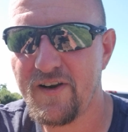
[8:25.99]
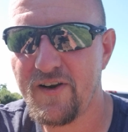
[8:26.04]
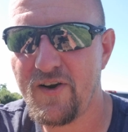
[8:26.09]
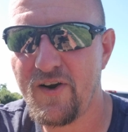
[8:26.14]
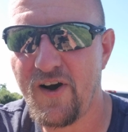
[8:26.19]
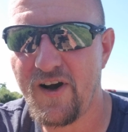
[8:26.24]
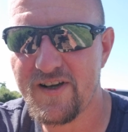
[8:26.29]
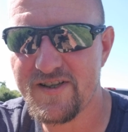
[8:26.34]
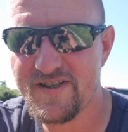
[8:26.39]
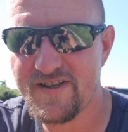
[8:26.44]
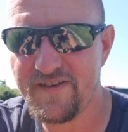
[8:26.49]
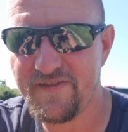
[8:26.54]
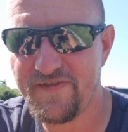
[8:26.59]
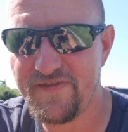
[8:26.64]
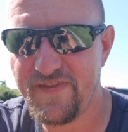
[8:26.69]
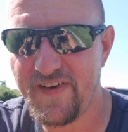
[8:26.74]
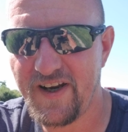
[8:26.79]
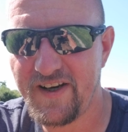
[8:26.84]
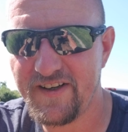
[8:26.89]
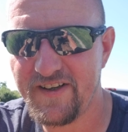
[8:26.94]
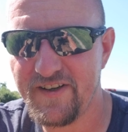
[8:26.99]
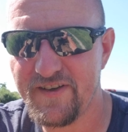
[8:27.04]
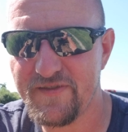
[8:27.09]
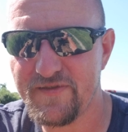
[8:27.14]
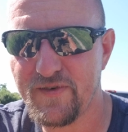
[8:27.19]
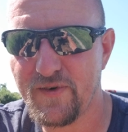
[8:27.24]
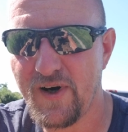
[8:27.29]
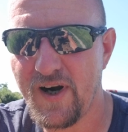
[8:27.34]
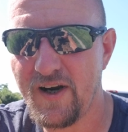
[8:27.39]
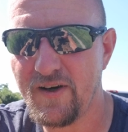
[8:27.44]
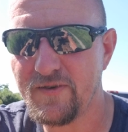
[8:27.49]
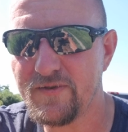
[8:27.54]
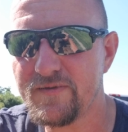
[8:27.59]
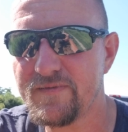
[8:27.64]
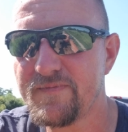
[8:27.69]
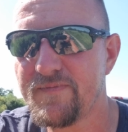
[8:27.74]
cost-effective route,